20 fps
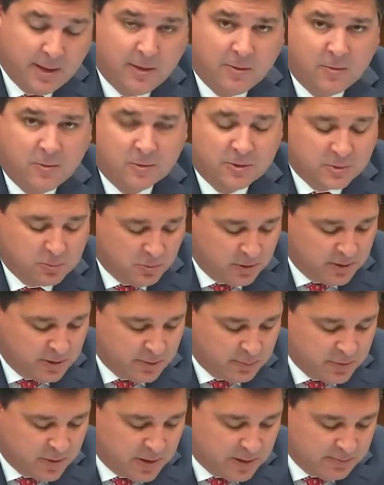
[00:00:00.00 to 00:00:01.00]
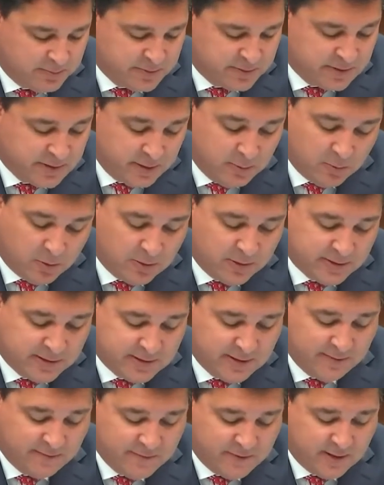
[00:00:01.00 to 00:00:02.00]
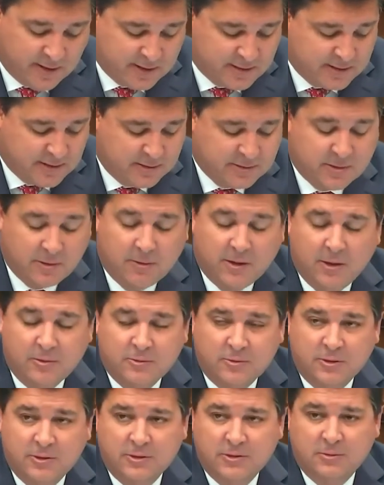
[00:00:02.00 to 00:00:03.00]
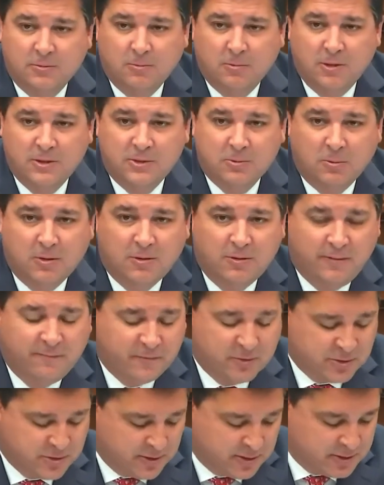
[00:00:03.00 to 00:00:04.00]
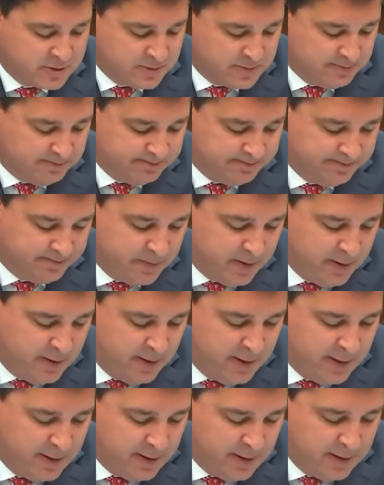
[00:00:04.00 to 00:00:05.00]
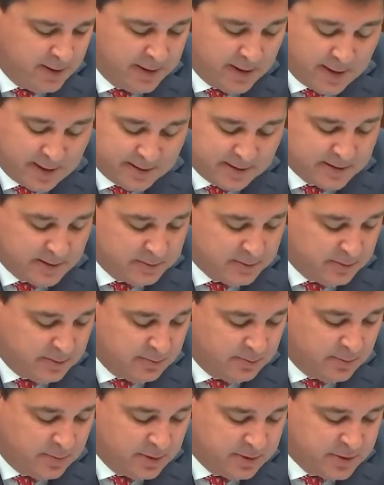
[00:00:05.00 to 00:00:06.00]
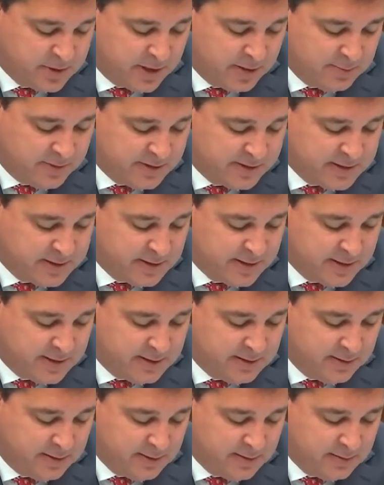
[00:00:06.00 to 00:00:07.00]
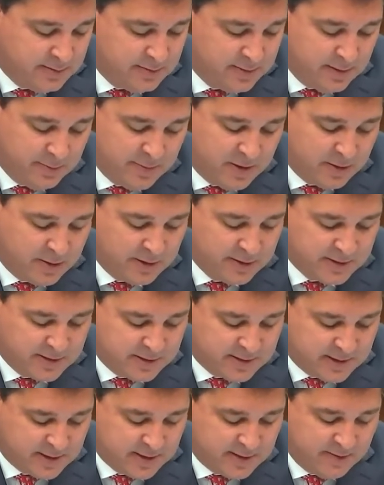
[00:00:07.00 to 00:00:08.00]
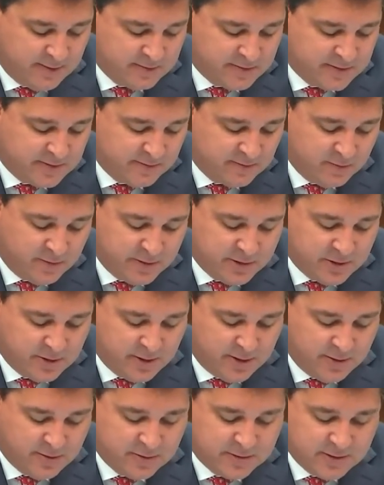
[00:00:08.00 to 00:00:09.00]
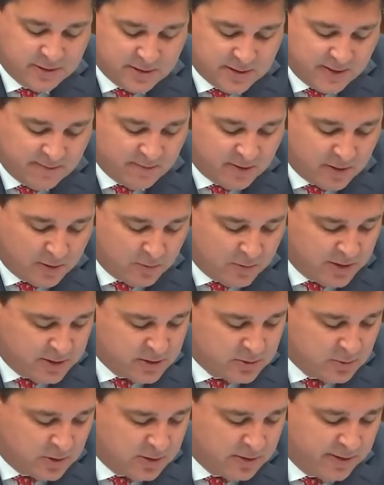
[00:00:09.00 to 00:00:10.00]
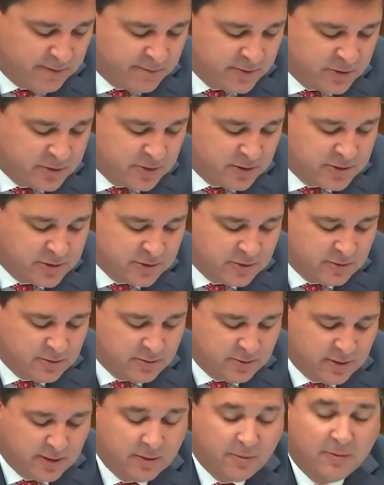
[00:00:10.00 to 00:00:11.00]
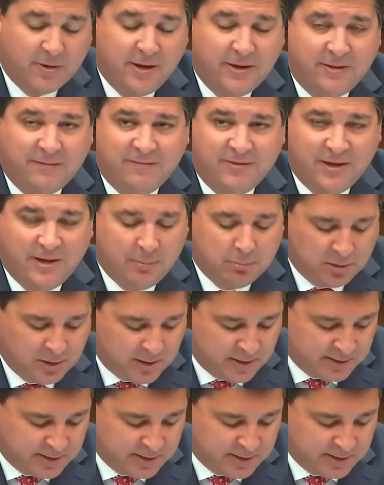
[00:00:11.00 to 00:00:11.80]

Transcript: And of course, one of the problems they want to see fixed is our country's wastewater infrastructure. As the chairman said, the American Society of Civil Engineers has given our wastewater infrastructure a grade of D+.